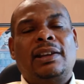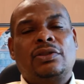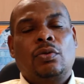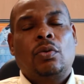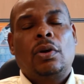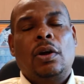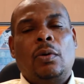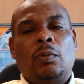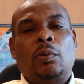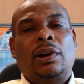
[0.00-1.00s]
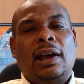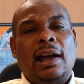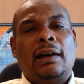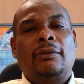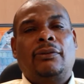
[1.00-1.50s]
And so we would
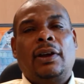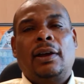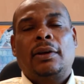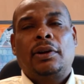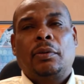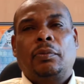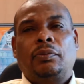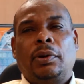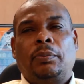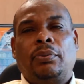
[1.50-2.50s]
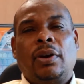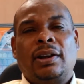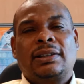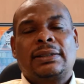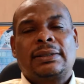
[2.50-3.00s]
have the
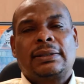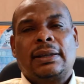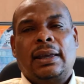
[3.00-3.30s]
products,